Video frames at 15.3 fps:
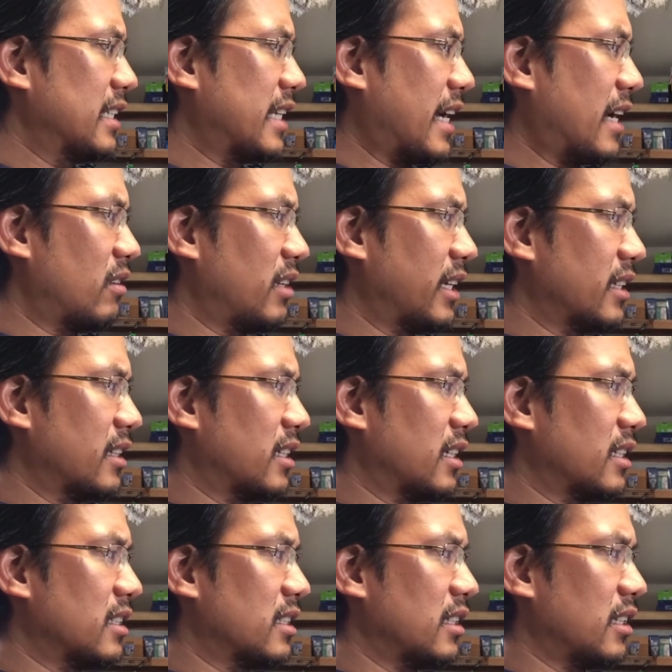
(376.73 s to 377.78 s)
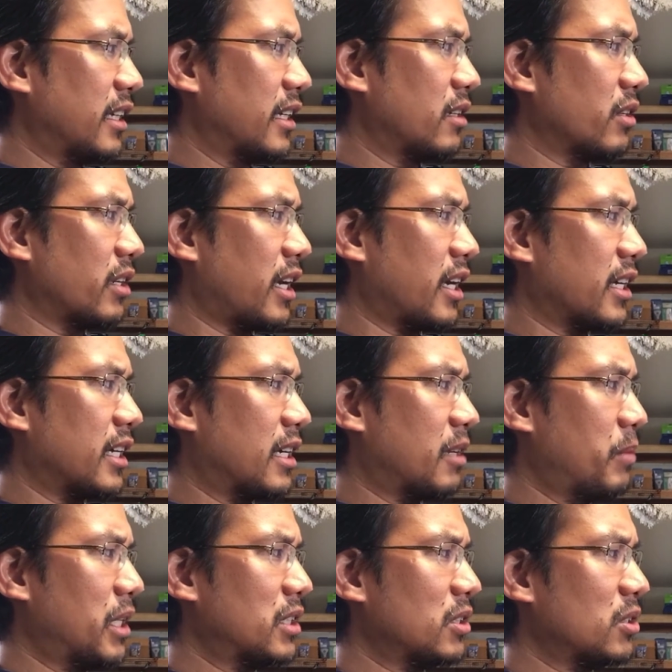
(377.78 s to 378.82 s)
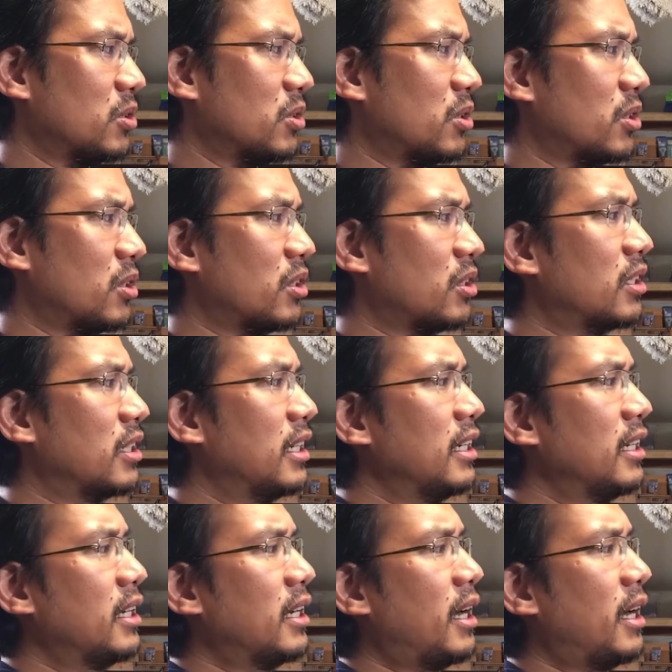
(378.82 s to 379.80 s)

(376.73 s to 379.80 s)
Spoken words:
it down like this and like, okay, I gotta make sure